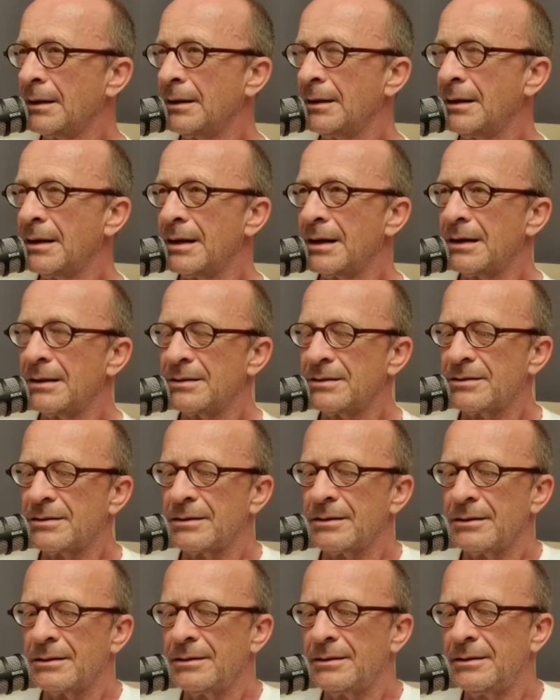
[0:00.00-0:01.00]
Yeah, it's
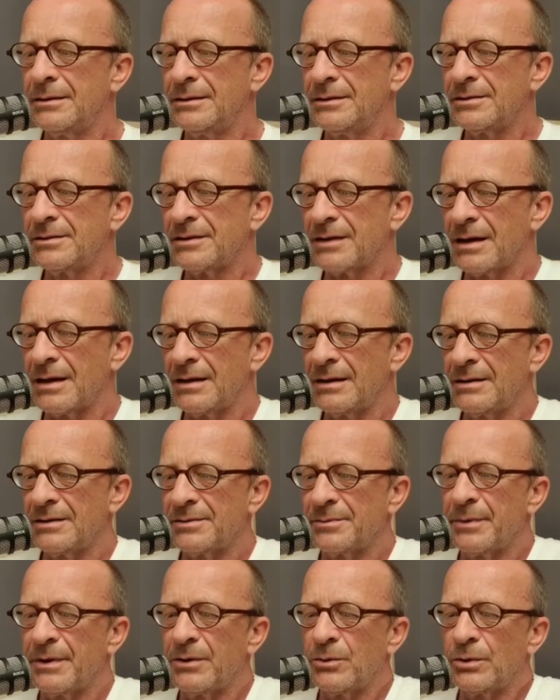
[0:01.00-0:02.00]
a desire.
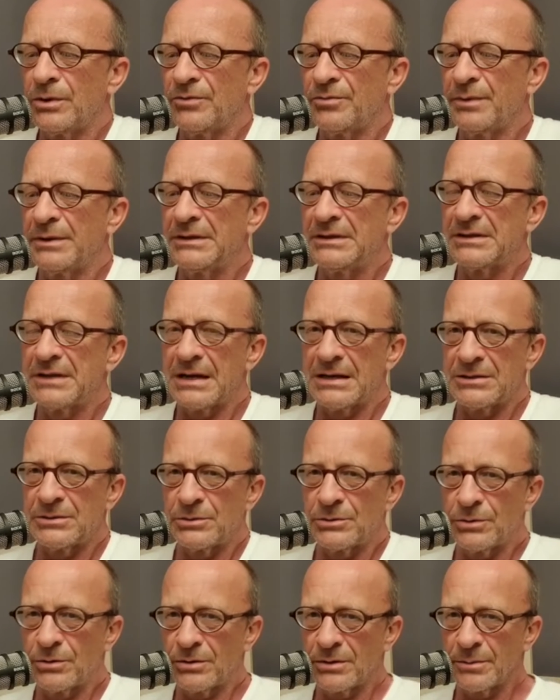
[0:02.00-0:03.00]
It's one of my desires to
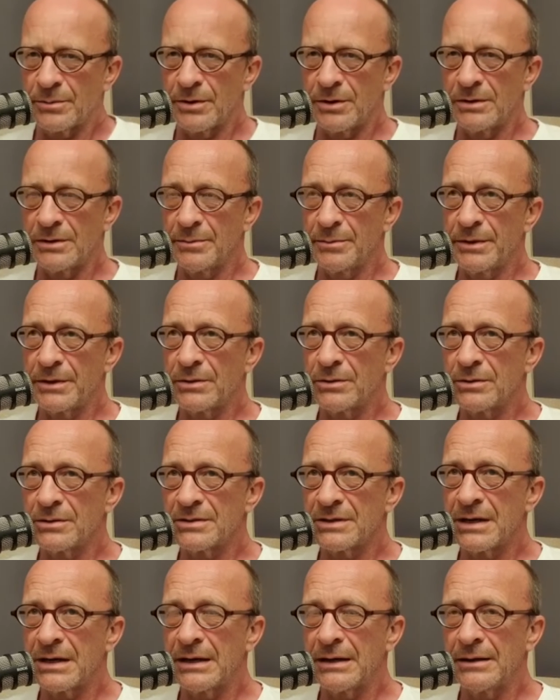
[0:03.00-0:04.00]
talk about it,
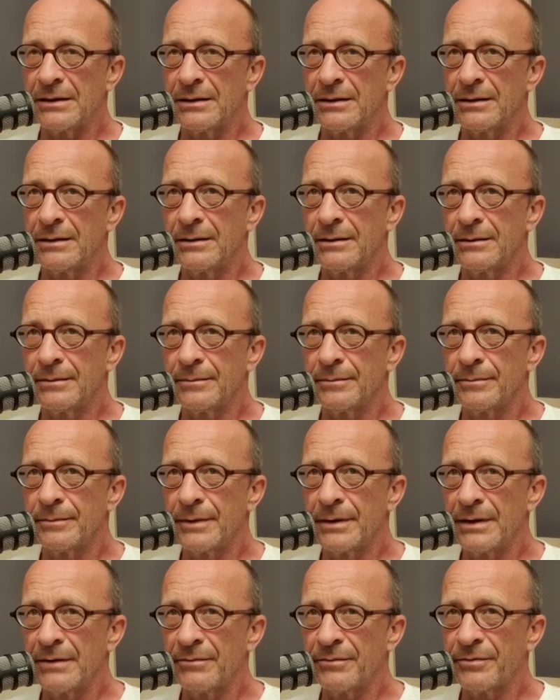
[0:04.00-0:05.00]
because I
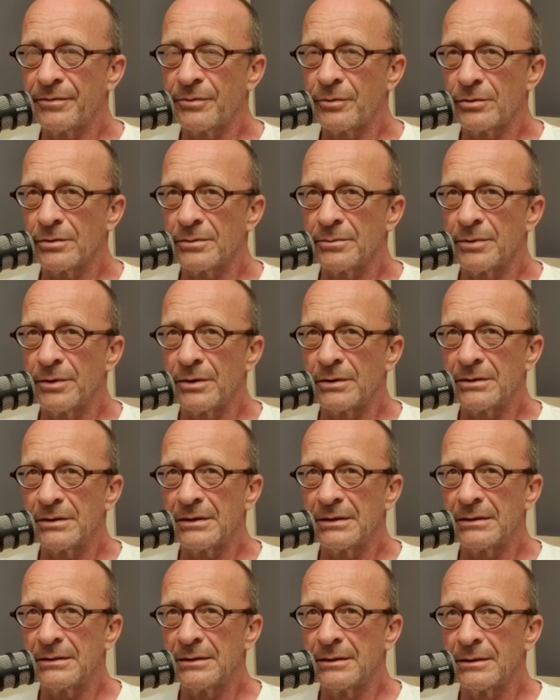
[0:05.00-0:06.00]
have thought about
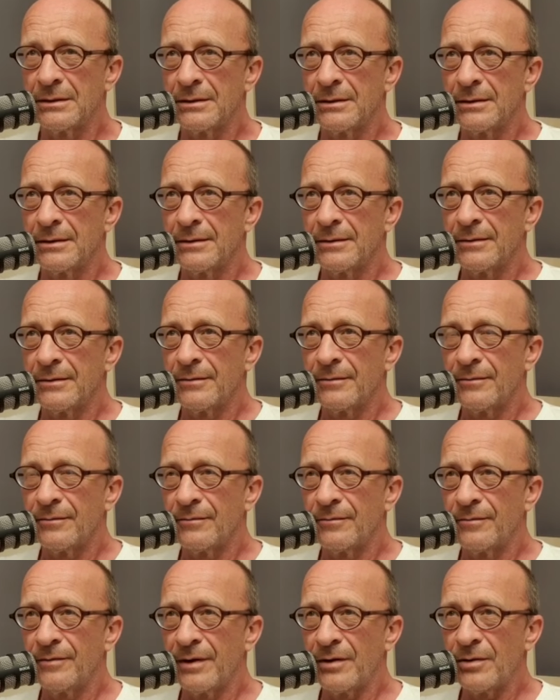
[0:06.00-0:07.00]
it
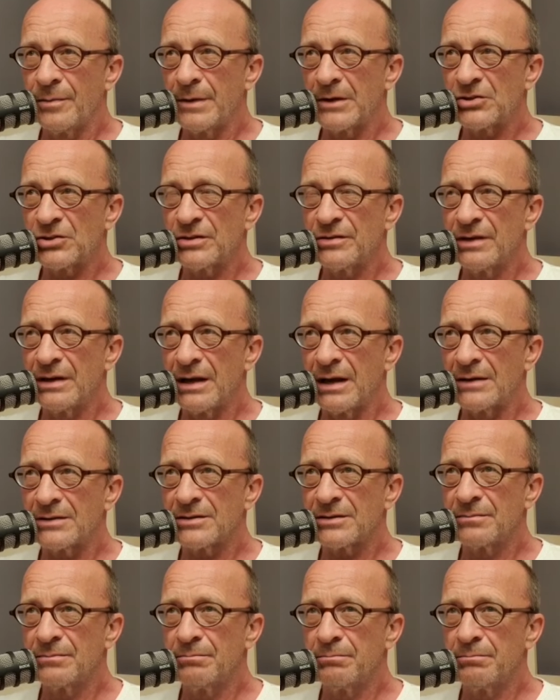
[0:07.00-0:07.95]
very much in the last